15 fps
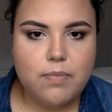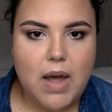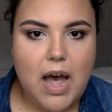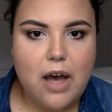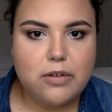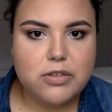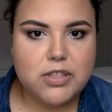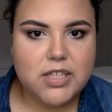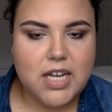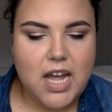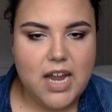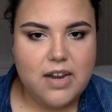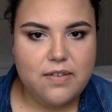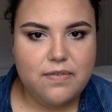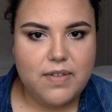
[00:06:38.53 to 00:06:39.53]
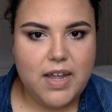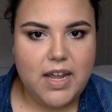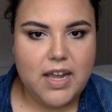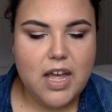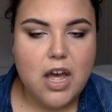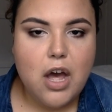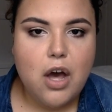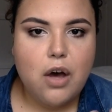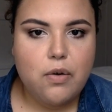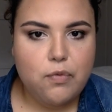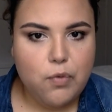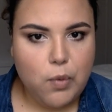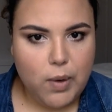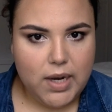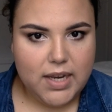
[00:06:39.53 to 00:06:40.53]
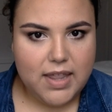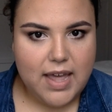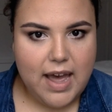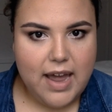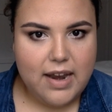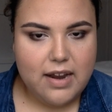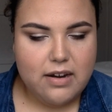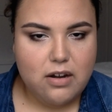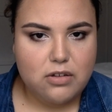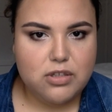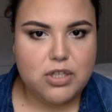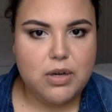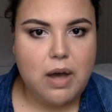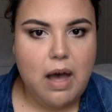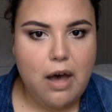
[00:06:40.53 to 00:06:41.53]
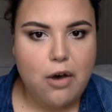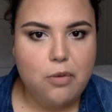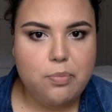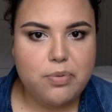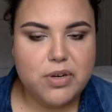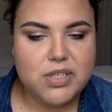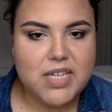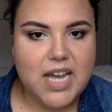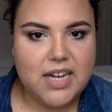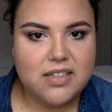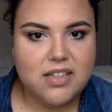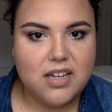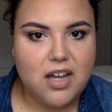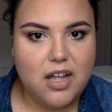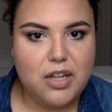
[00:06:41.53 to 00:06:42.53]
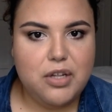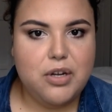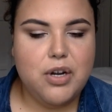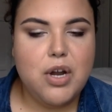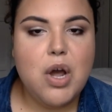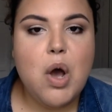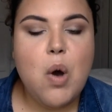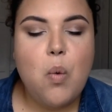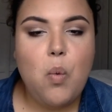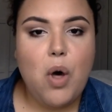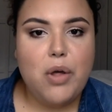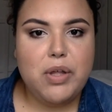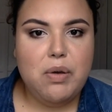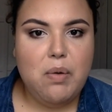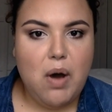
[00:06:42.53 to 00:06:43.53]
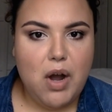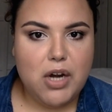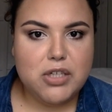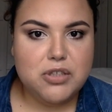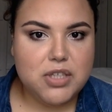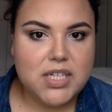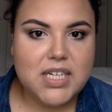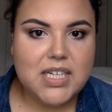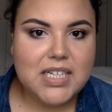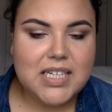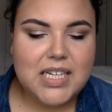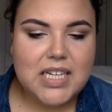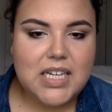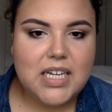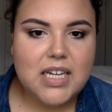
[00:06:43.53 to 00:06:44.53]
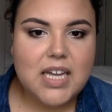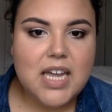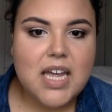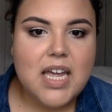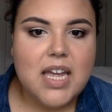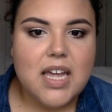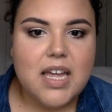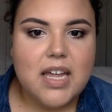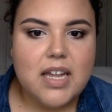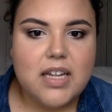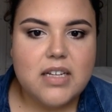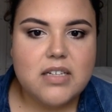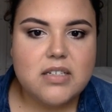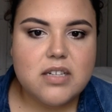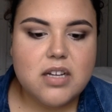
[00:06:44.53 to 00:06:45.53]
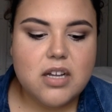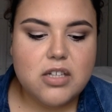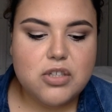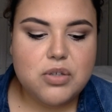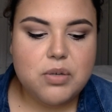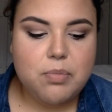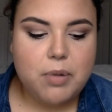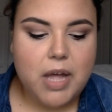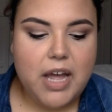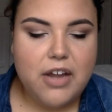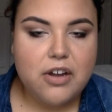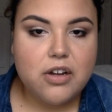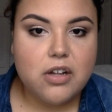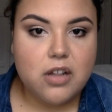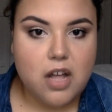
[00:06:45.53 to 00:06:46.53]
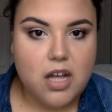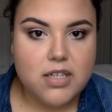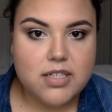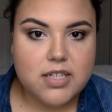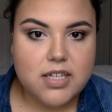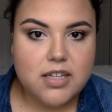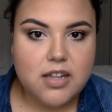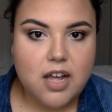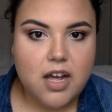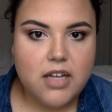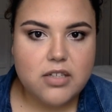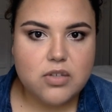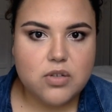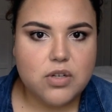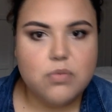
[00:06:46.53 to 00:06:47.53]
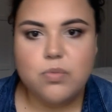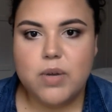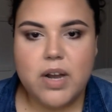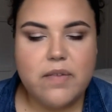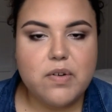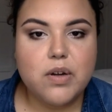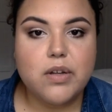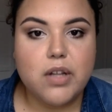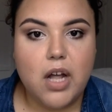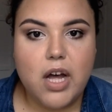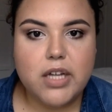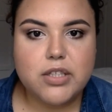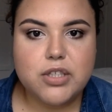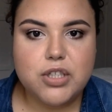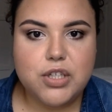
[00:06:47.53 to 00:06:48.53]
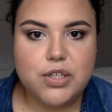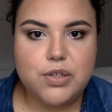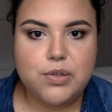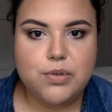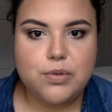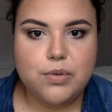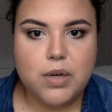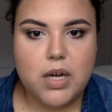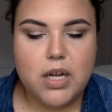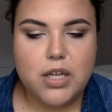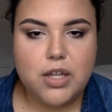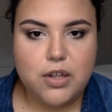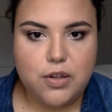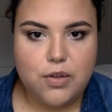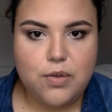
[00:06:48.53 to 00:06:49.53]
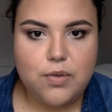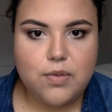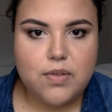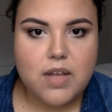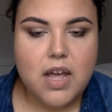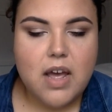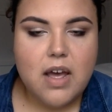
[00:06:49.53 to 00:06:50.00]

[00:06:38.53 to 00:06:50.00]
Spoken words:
how to kind of like avoid that and also help protect the color while you are drinking and eating is to apply your glossy gloss or whatever gloss you use,